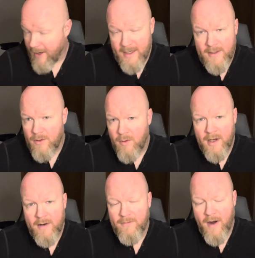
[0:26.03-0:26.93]
I didn't do one
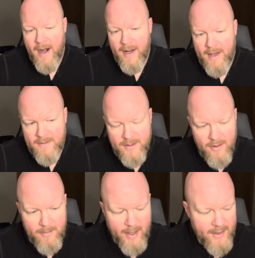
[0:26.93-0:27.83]
on Friday,
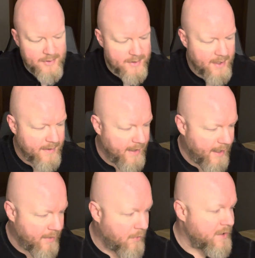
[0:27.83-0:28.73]
so apologies on
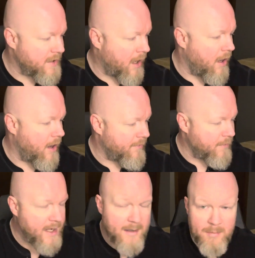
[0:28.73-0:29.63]
that. It was a hard off
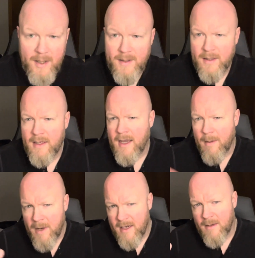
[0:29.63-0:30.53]
week, but
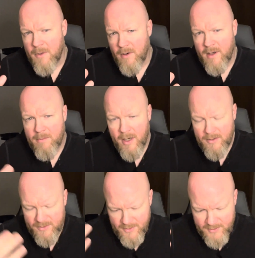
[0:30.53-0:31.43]
I made a community
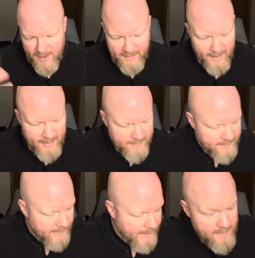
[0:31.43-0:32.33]
post, so check that out.
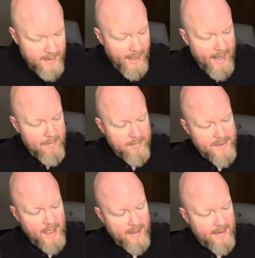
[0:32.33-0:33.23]
Today,
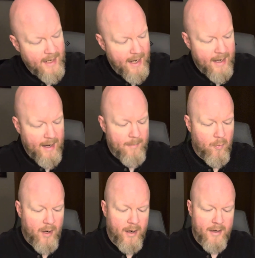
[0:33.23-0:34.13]
scent of the day, I'm
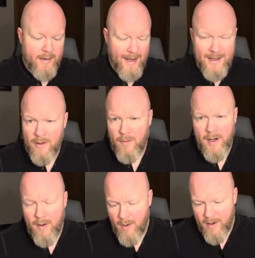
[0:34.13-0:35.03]
wearing, I didn't know
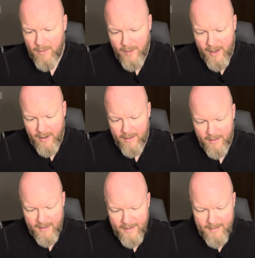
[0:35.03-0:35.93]
what I wanted to wear.
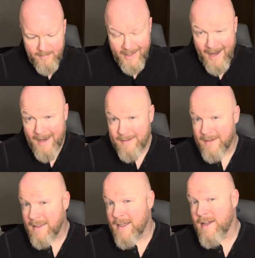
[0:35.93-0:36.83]
I got
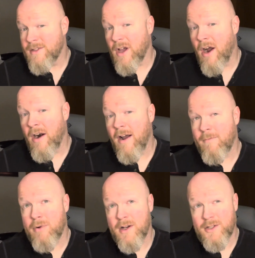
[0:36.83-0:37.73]

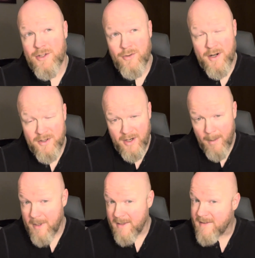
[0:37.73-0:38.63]
Zaharoff Precious Treasure
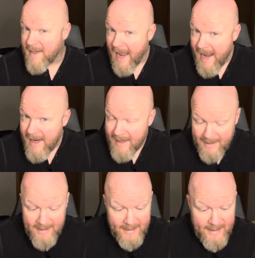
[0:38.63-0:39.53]
coming in today,
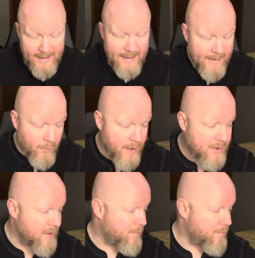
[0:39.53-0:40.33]
which is